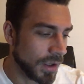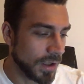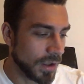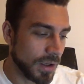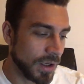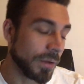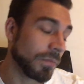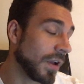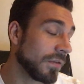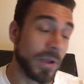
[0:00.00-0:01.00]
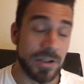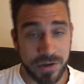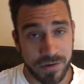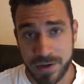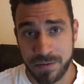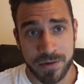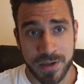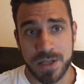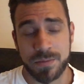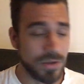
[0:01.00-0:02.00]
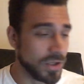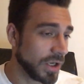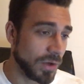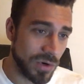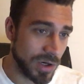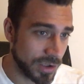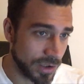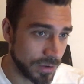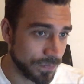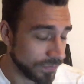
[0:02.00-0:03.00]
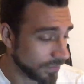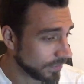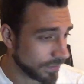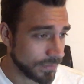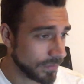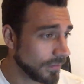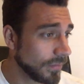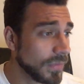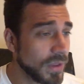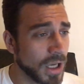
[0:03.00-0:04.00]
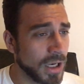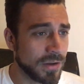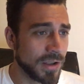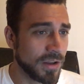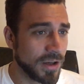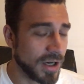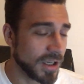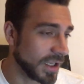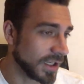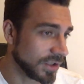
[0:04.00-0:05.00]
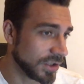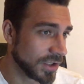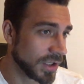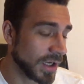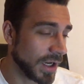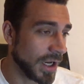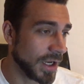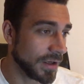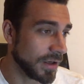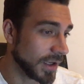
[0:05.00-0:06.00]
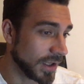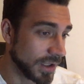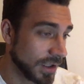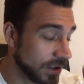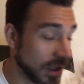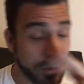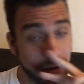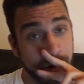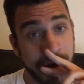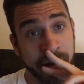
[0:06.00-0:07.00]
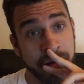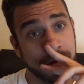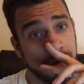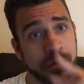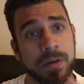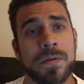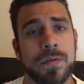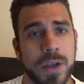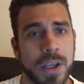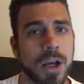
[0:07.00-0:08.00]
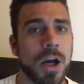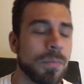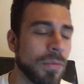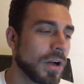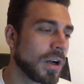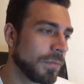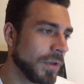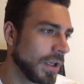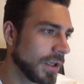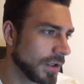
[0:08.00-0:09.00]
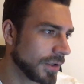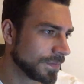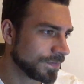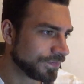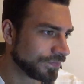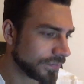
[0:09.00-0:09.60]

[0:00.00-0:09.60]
uh, I, have mentioned several times Johnny Walker, Alexander Rakic, and uh, Dominic Reyes are the three up and coming. Uh,